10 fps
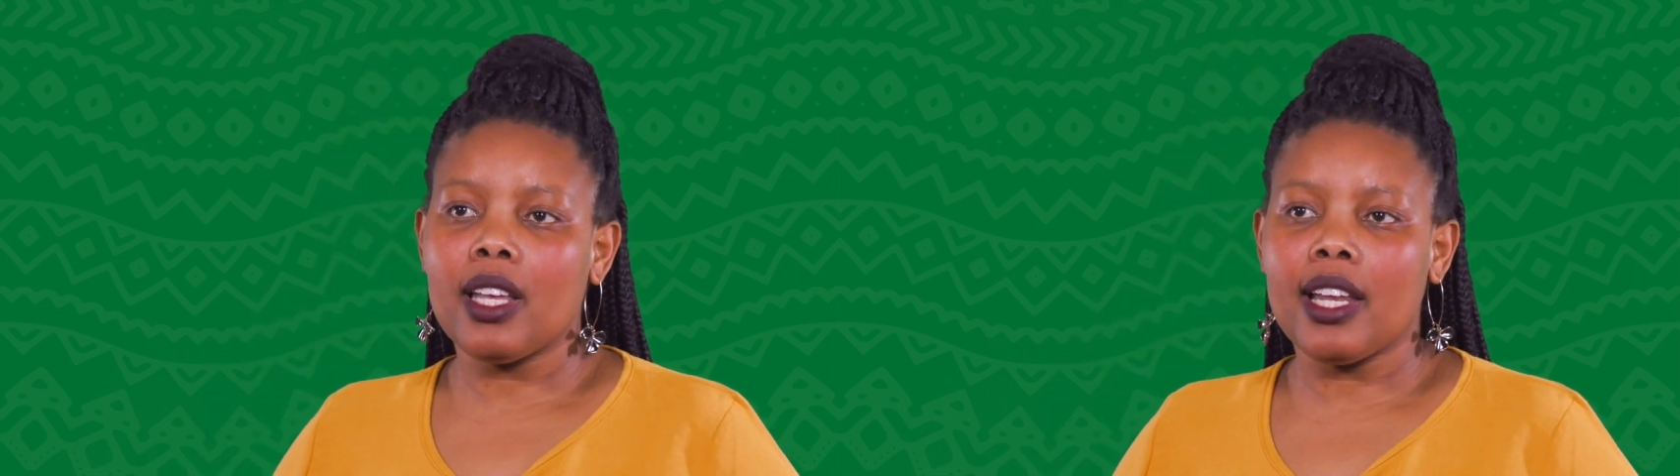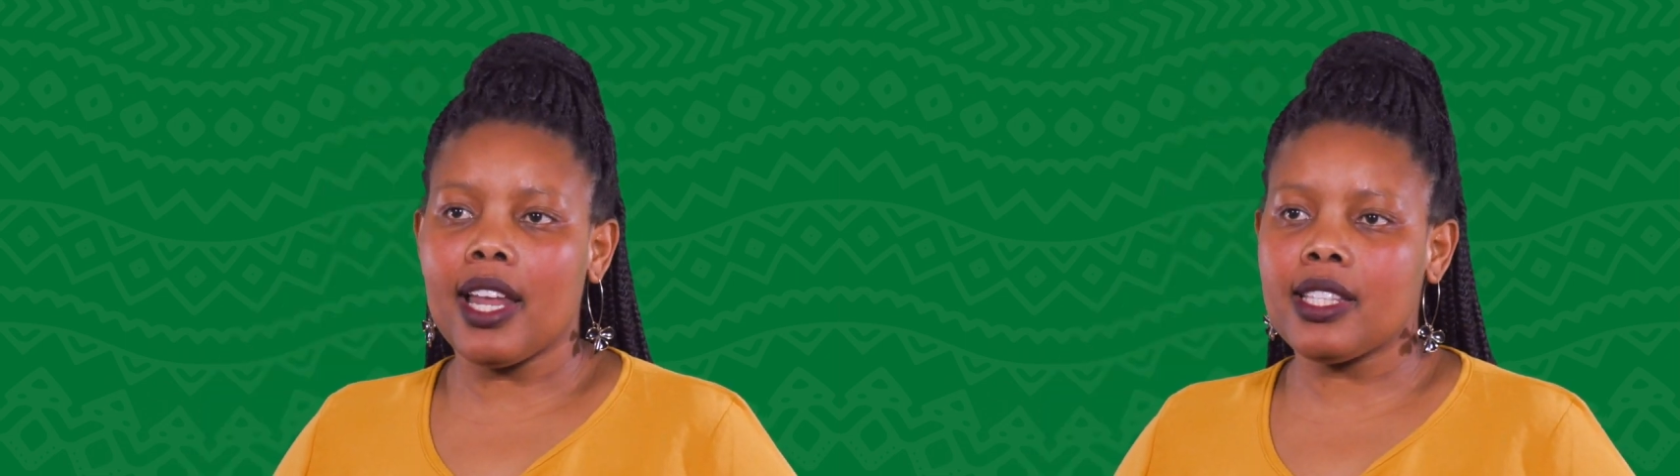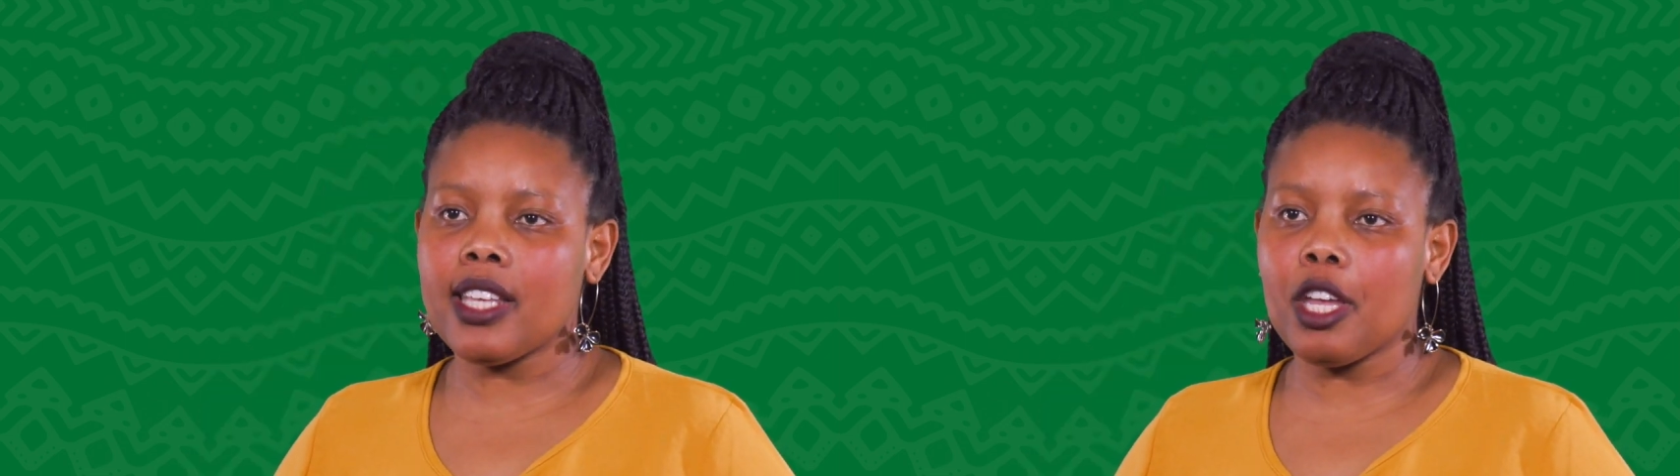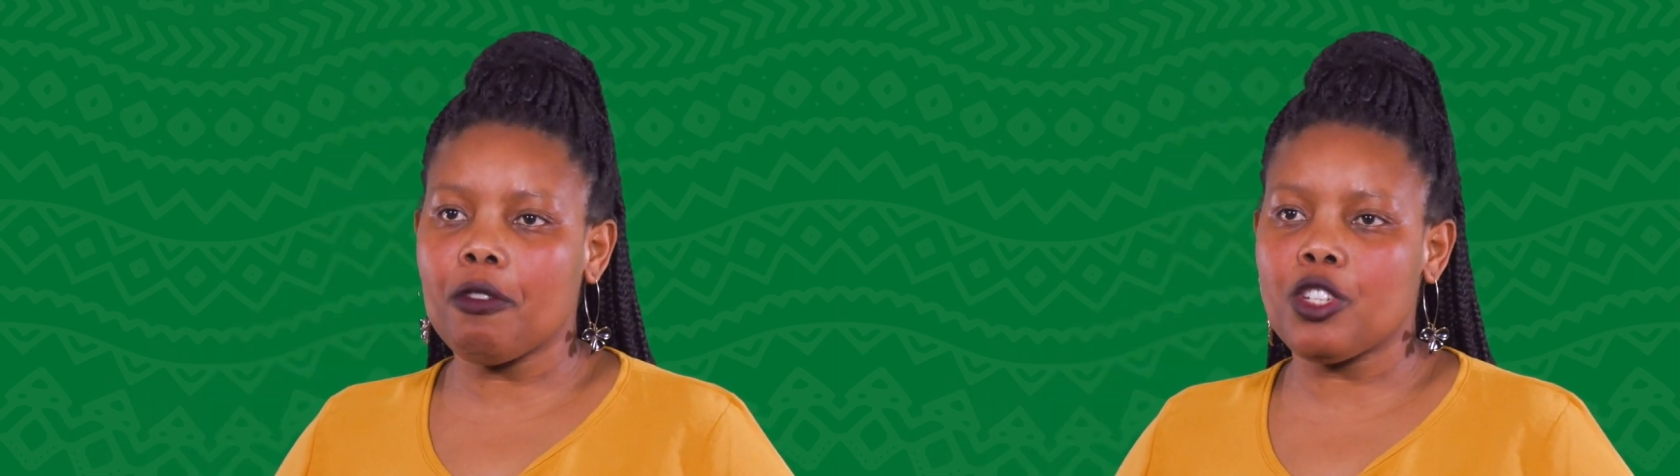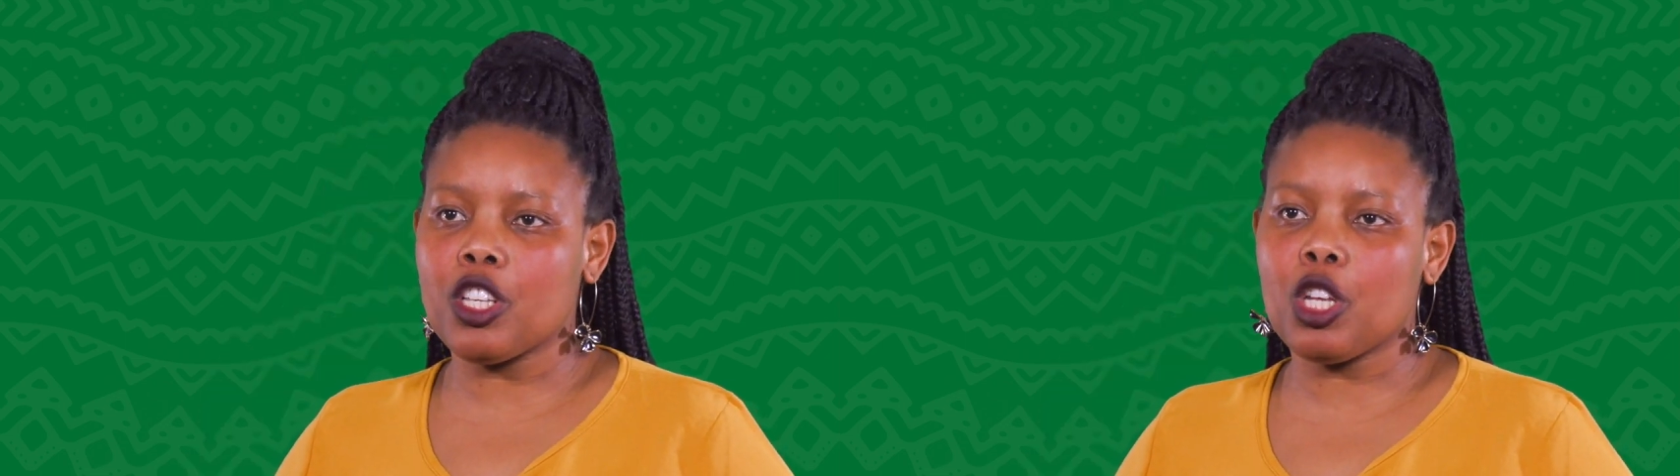let's say you've
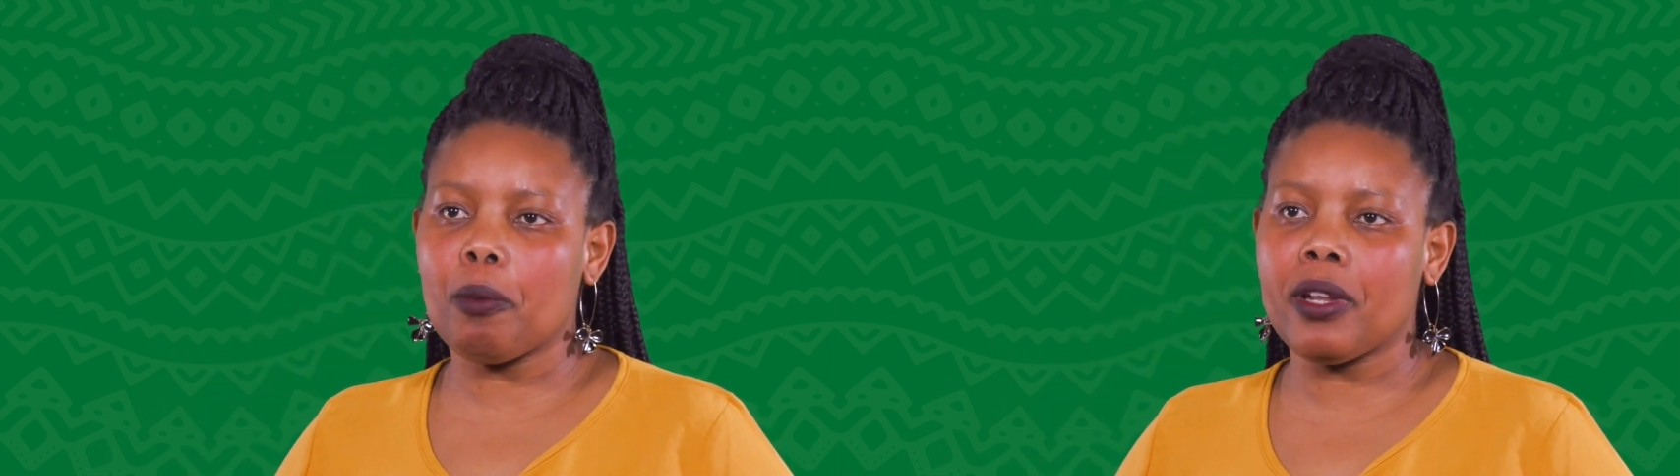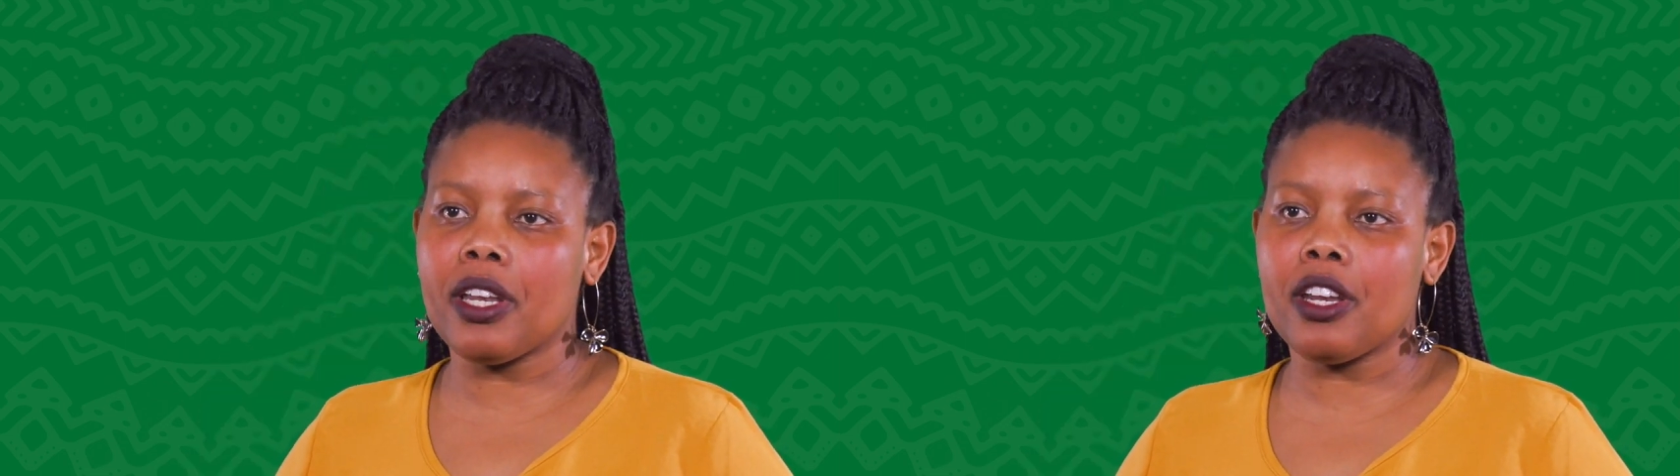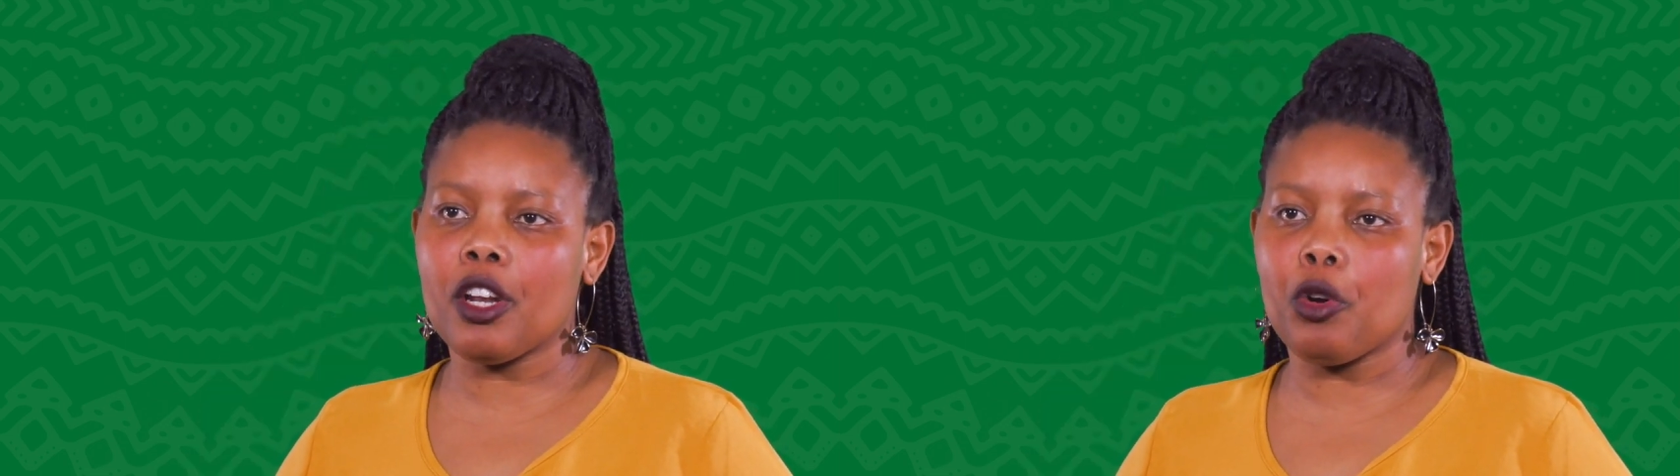just completed a